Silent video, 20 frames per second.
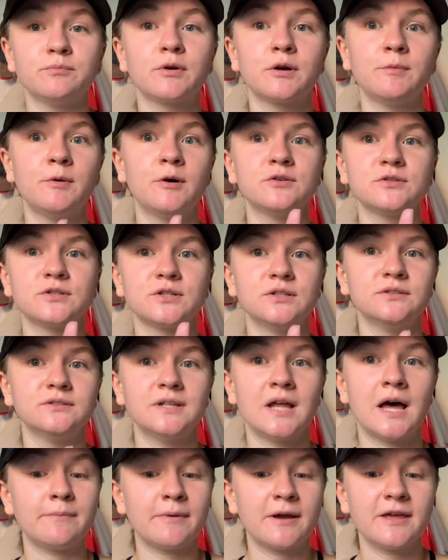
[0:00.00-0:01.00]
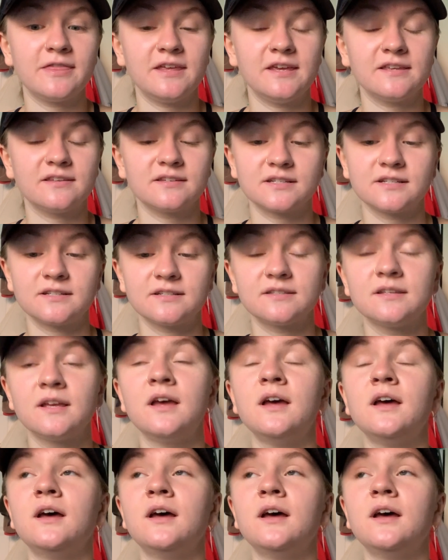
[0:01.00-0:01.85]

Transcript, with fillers: proposal, not my thesis,